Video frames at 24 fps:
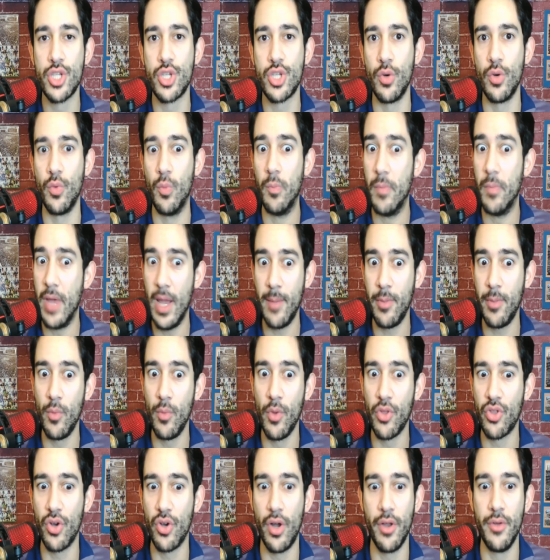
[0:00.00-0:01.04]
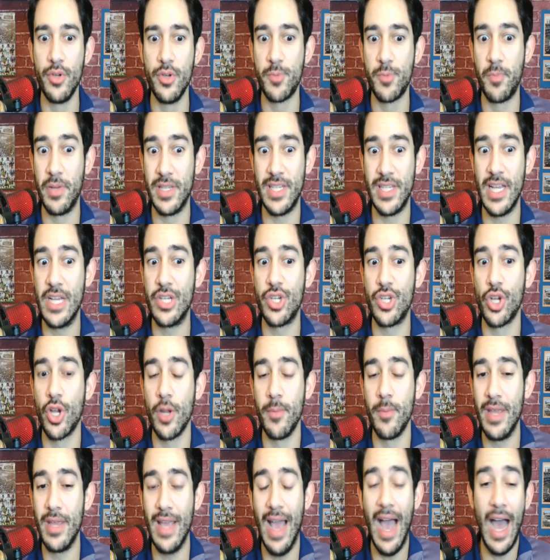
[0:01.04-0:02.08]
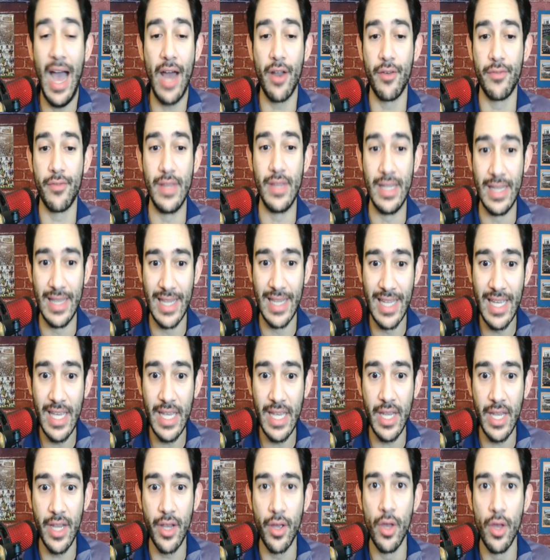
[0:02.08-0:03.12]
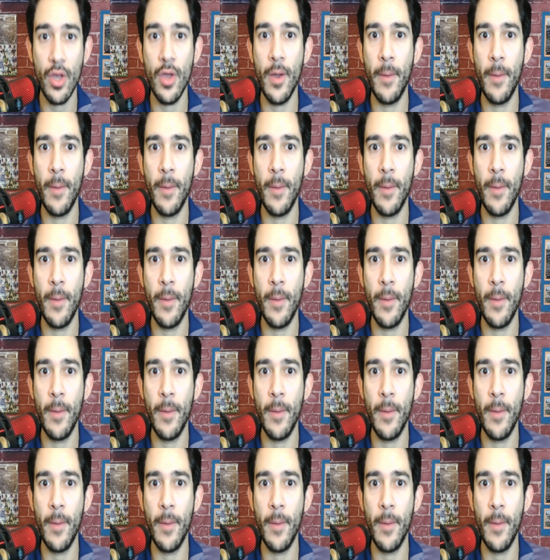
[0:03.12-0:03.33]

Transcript: So maybe we thought he was potentially going to be out of the league.